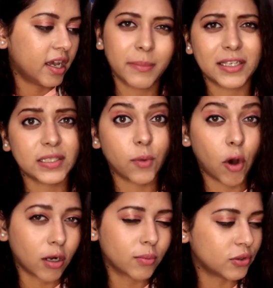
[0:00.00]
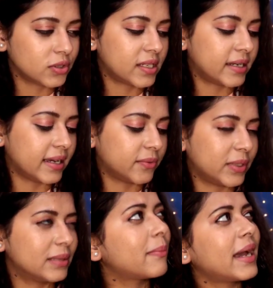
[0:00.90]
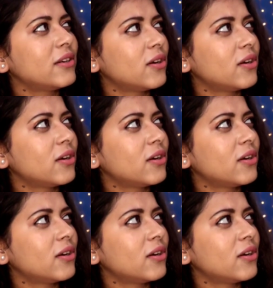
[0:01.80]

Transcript: because I'm almost done with mine.